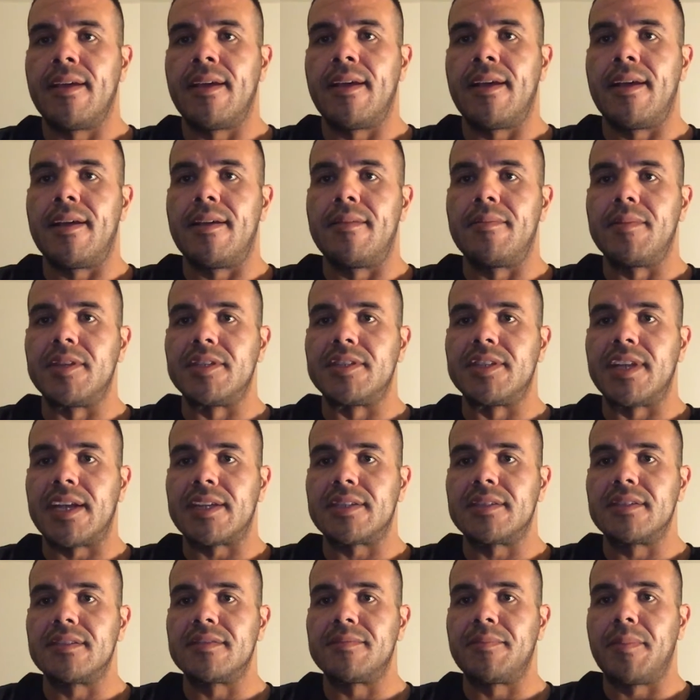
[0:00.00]

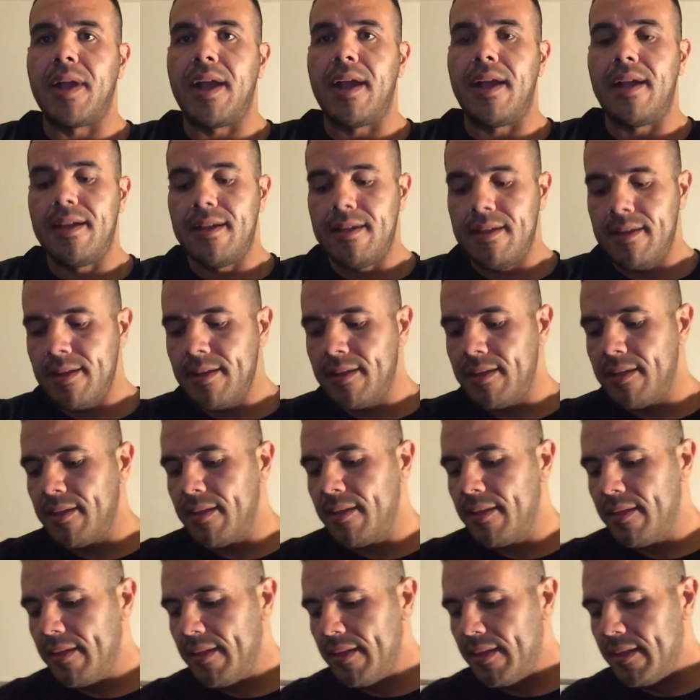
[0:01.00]
injection spot,
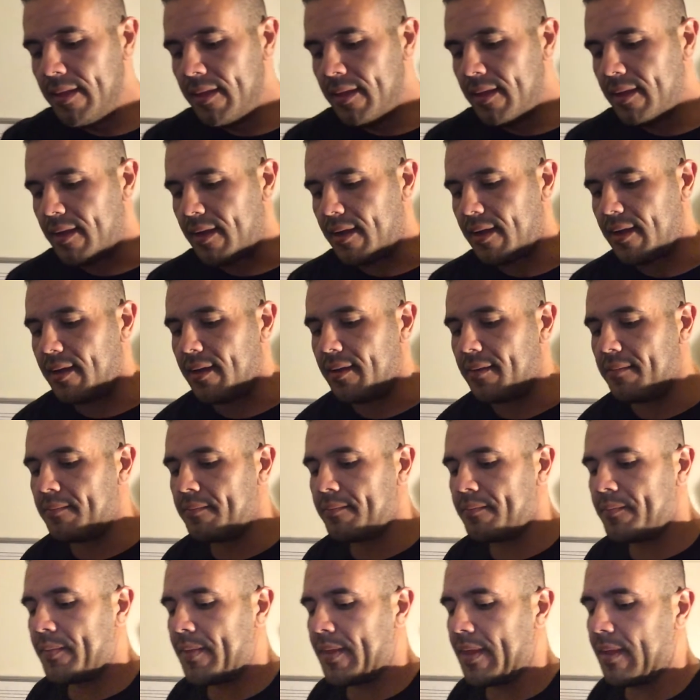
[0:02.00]
I'm